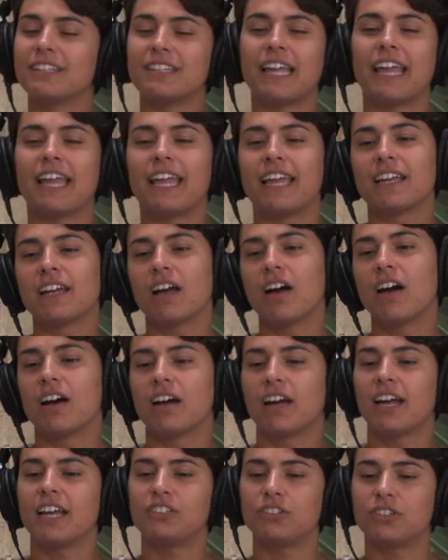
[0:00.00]
like, oh,
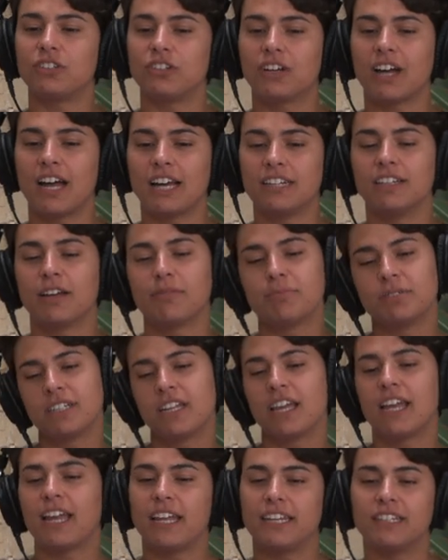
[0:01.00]
I should have gotten up
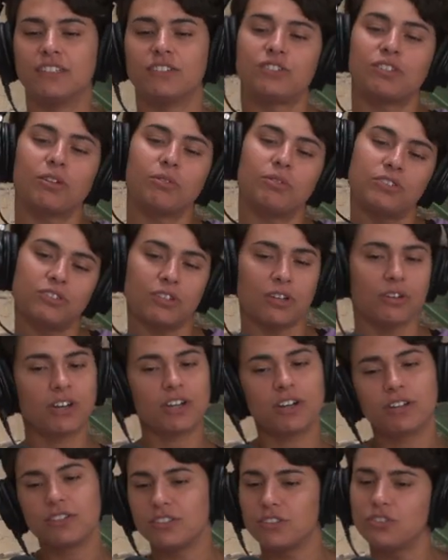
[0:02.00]
tonight and so and so
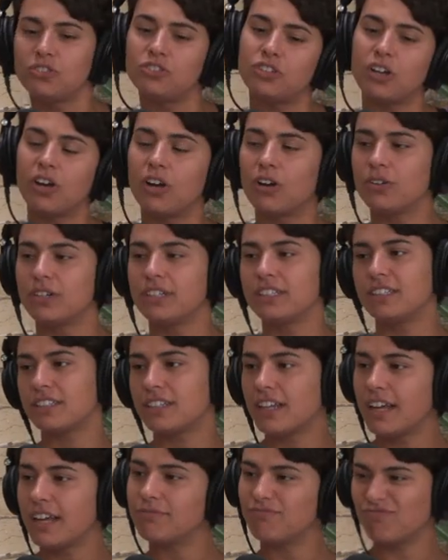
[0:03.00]
got on this show and
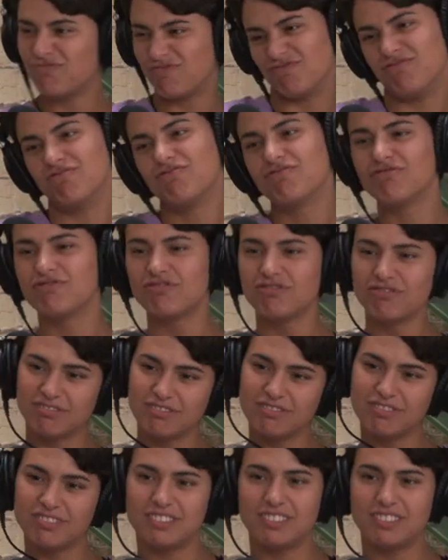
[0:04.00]
mm. Exactly.